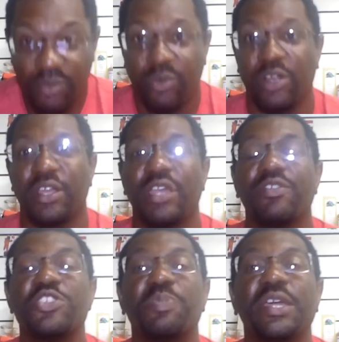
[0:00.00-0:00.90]
We're going to give
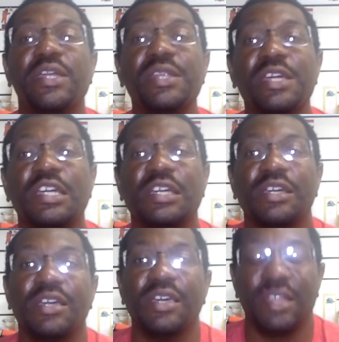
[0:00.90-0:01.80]
it a spin.
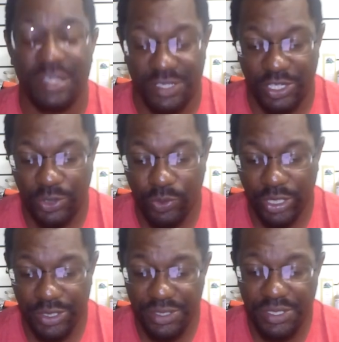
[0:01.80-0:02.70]
See who
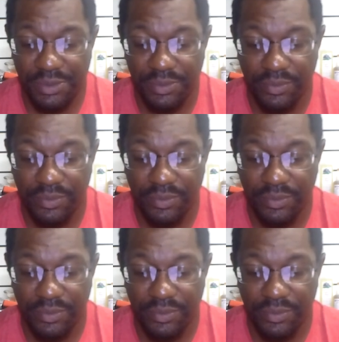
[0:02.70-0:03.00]
wins.